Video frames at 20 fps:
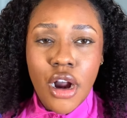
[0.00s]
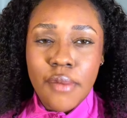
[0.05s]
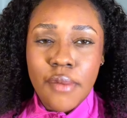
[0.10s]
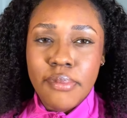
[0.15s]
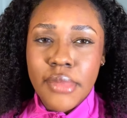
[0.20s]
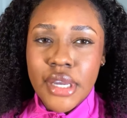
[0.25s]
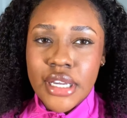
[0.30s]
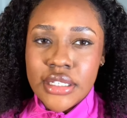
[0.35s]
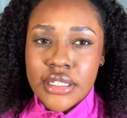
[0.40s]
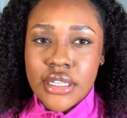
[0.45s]

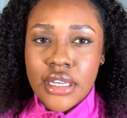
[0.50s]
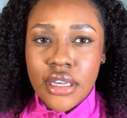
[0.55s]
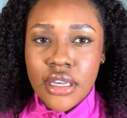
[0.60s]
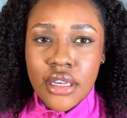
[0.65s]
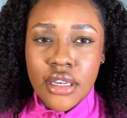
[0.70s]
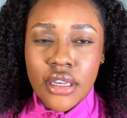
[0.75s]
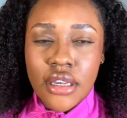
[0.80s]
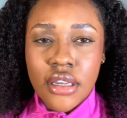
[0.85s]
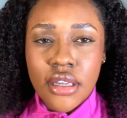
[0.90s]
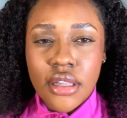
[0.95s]

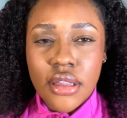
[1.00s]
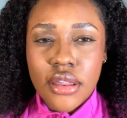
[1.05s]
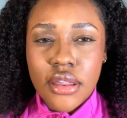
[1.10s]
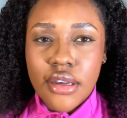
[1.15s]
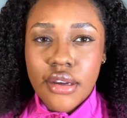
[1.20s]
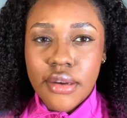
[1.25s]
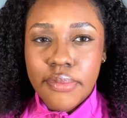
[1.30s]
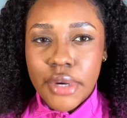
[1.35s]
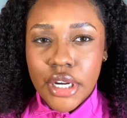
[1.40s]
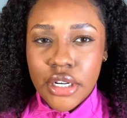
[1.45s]
mixing
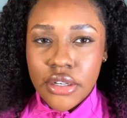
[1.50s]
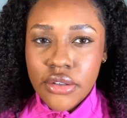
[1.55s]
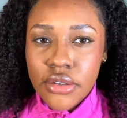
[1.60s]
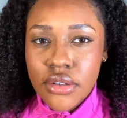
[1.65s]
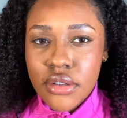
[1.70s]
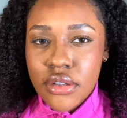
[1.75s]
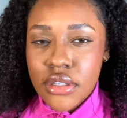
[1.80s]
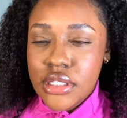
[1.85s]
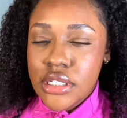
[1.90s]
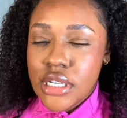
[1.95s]
the
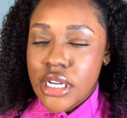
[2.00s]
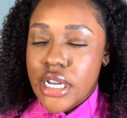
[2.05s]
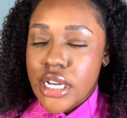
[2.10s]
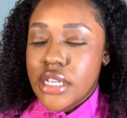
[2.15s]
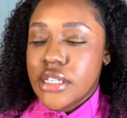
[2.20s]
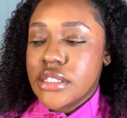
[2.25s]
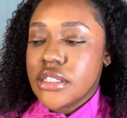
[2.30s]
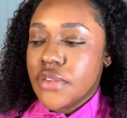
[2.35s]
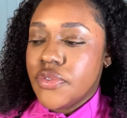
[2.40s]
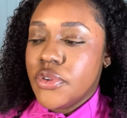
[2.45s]
bundles,
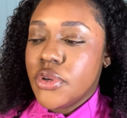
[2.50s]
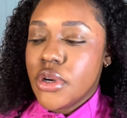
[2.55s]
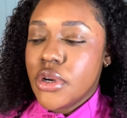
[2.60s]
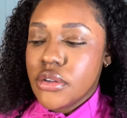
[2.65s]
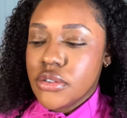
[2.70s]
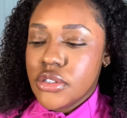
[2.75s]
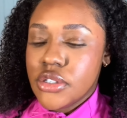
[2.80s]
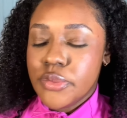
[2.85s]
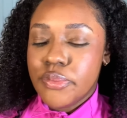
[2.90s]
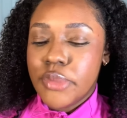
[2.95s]
because if you go
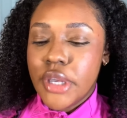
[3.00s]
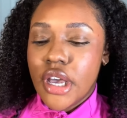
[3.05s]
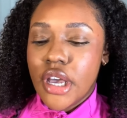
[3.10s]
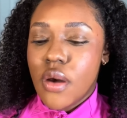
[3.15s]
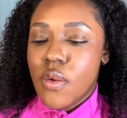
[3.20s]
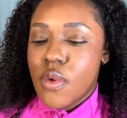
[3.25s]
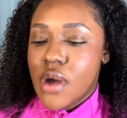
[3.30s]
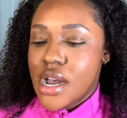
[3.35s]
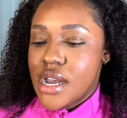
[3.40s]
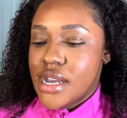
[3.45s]
to
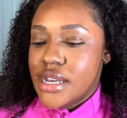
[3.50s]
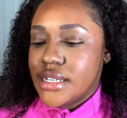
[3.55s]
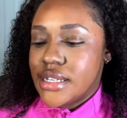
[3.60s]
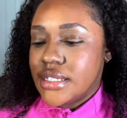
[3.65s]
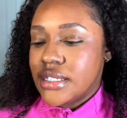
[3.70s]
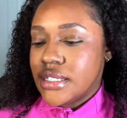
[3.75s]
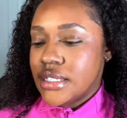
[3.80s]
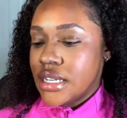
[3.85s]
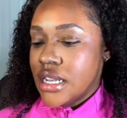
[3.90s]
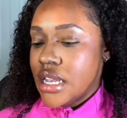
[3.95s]

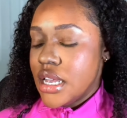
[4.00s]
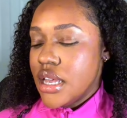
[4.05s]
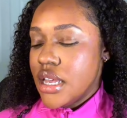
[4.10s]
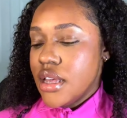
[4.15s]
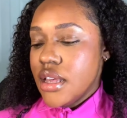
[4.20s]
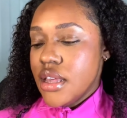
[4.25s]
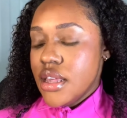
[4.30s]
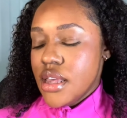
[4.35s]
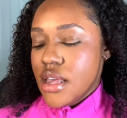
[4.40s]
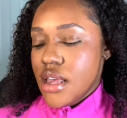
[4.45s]
BLY's
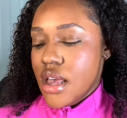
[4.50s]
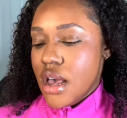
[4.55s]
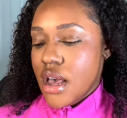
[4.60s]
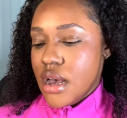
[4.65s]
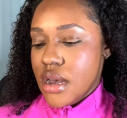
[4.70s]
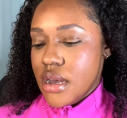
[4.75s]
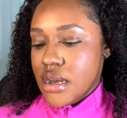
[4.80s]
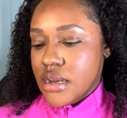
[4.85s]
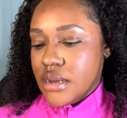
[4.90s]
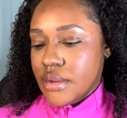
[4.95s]

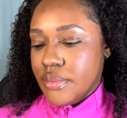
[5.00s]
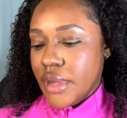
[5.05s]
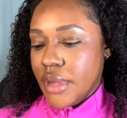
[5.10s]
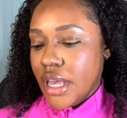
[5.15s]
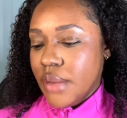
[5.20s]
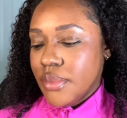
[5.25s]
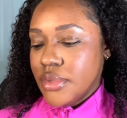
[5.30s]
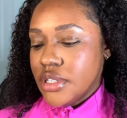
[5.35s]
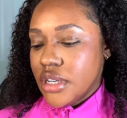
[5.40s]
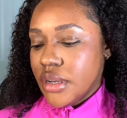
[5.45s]

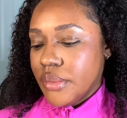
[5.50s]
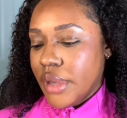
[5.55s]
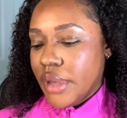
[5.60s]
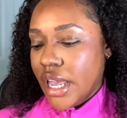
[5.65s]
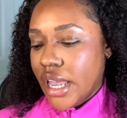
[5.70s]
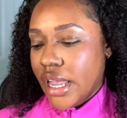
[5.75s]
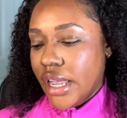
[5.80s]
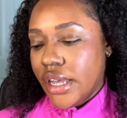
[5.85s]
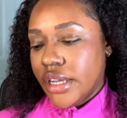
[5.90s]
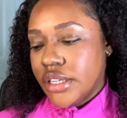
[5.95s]
Amazon
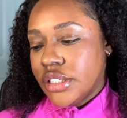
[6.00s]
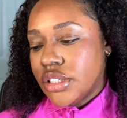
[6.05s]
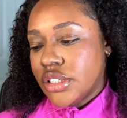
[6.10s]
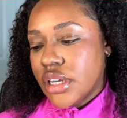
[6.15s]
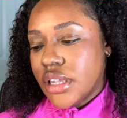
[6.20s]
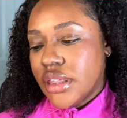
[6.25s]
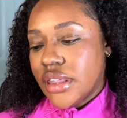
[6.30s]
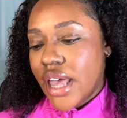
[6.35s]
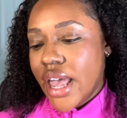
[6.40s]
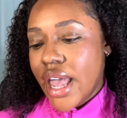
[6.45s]
page,
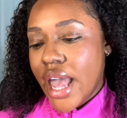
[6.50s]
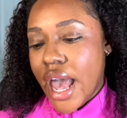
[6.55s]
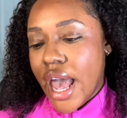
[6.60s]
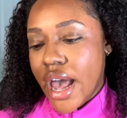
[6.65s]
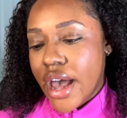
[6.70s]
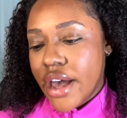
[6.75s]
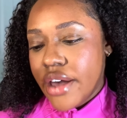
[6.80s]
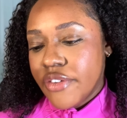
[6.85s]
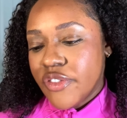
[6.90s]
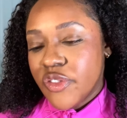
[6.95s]
they
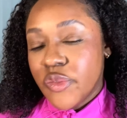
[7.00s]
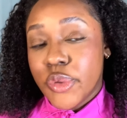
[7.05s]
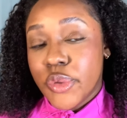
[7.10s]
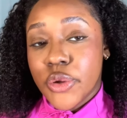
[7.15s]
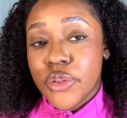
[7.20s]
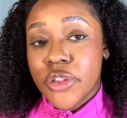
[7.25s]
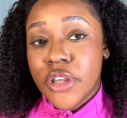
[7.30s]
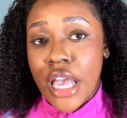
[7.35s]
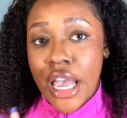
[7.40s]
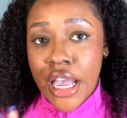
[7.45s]
have
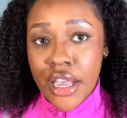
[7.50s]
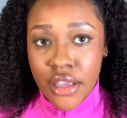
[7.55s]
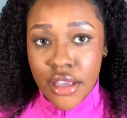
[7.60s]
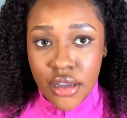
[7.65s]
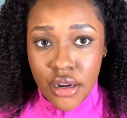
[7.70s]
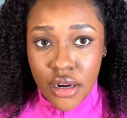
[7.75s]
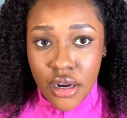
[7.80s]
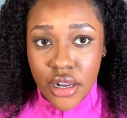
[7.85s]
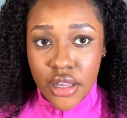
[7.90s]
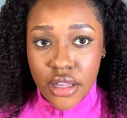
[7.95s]
both Kinky
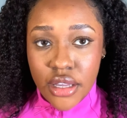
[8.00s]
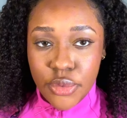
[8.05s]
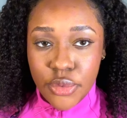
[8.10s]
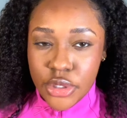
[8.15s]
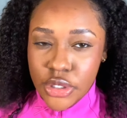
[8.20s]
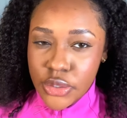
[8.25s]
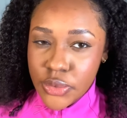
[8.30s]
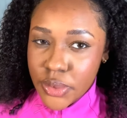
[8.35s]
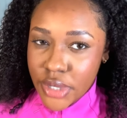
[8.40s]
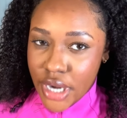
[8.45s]
curly, which
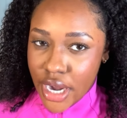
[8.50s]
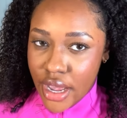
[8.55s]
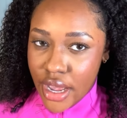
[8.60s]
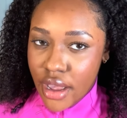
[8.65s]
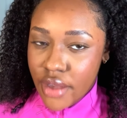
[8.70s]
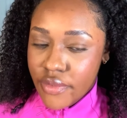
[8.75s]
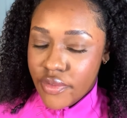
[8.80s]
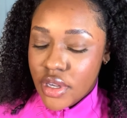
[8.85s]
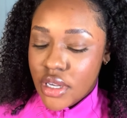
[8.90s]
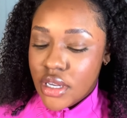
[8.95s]
is what I
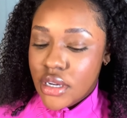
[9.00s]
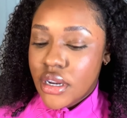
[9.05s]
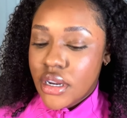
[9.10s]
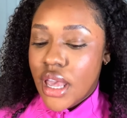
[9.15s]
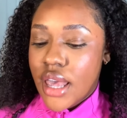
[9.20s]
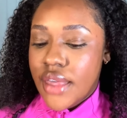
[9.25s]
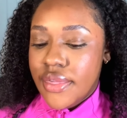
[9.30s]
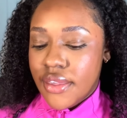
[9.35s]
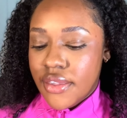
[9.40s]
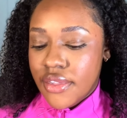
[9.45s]
have in,
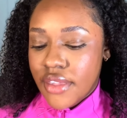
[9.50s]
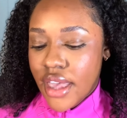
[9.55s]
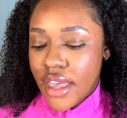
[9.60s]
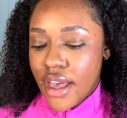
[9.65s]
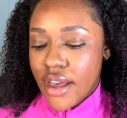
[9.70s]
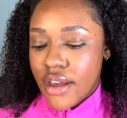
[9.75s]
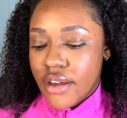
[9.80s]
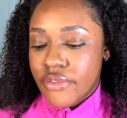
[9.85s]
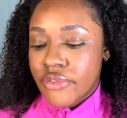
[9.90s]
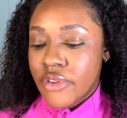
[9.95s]
and then they
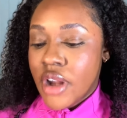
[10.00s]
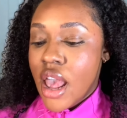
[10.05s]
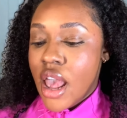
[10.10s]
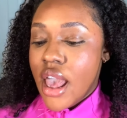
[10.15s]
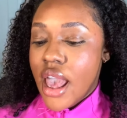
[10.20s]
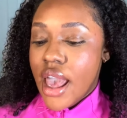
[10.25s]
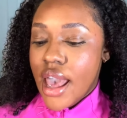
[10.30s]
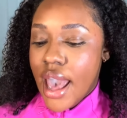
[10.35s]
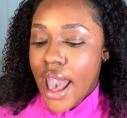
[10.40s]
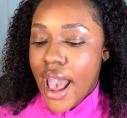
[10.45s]
have
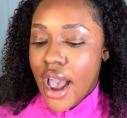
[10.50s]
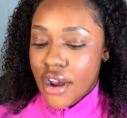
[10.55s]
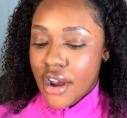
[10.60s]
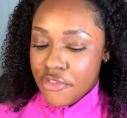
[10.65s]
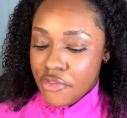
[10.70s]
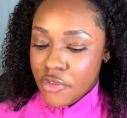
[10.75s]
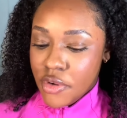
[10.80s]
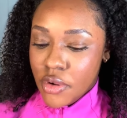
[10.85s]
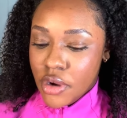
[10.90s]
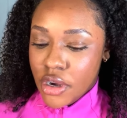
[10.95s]

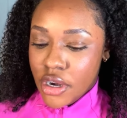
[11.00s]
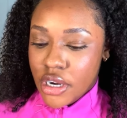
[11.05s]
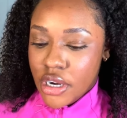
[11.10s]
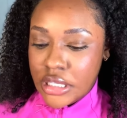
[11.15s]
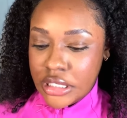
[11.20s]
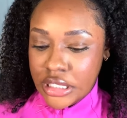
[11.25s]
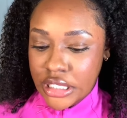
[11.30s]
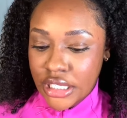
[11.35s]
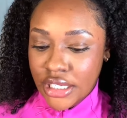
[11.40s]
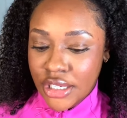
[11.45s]
afro
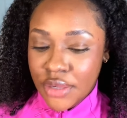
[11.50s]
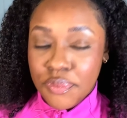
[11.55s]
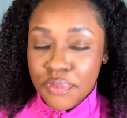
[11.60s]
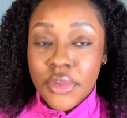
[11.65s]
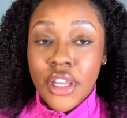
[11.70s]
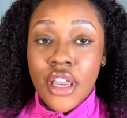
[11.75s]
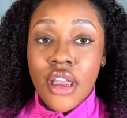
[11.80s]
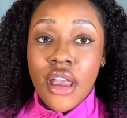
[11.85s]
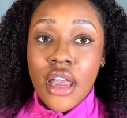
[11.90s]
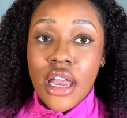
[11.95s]
curly.
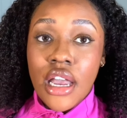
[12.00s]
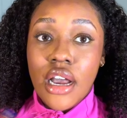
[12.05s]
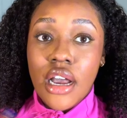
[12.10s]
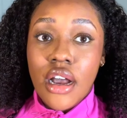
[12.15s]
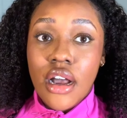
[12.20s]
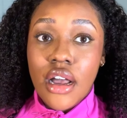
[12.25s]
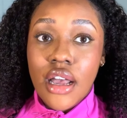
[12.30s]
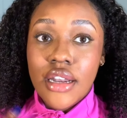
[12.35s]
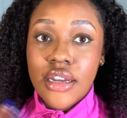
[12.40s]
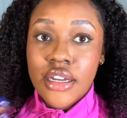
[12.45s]

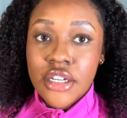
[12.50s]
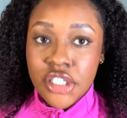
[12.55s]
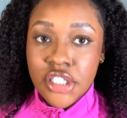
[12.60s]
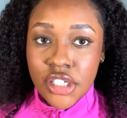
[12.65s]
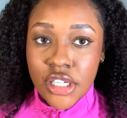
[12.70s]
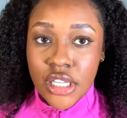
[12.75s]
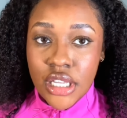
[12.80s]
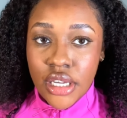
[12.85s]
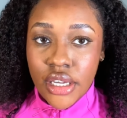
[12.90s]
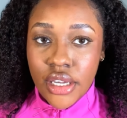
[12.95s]

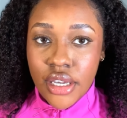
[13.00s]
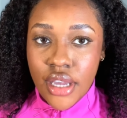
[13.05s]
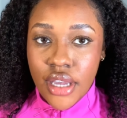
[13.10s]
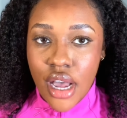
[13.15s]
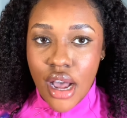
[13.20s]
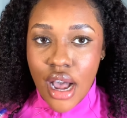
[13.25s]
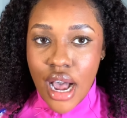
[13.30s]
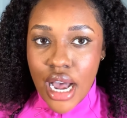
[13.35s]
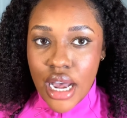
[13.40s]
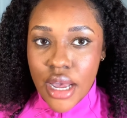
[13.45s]
Initially,
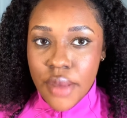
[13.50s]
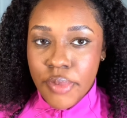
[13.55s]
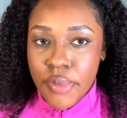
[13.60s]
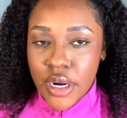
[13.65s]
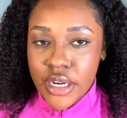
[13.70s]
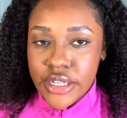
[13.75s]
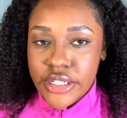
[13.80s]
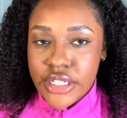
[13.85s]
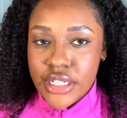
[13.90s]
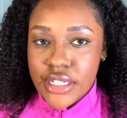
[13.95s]
I
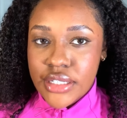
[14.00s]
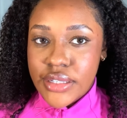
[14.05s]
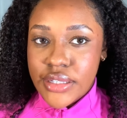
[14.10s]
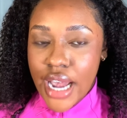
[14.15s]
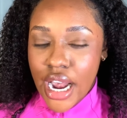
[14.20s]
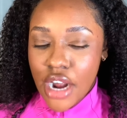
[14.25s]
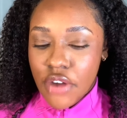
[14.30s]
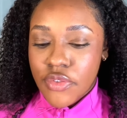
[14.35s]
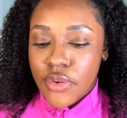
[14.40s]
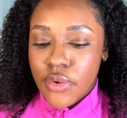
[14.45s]
purchased
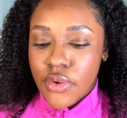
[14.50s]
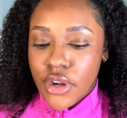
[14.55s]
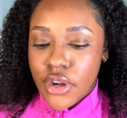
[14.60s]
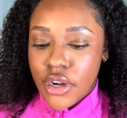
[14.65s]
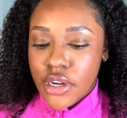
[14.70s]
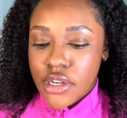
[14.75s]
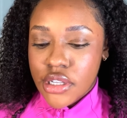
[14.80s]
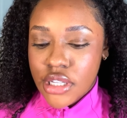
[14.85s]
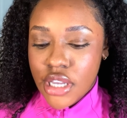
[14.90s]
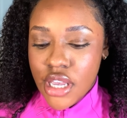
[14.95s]
afro
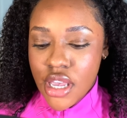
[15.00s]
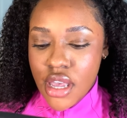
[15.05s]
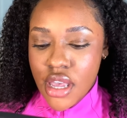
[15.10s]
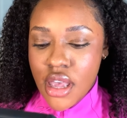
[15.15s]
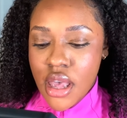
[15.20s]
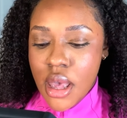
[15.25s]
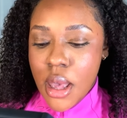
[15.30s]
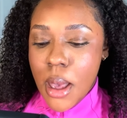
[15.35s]
curly,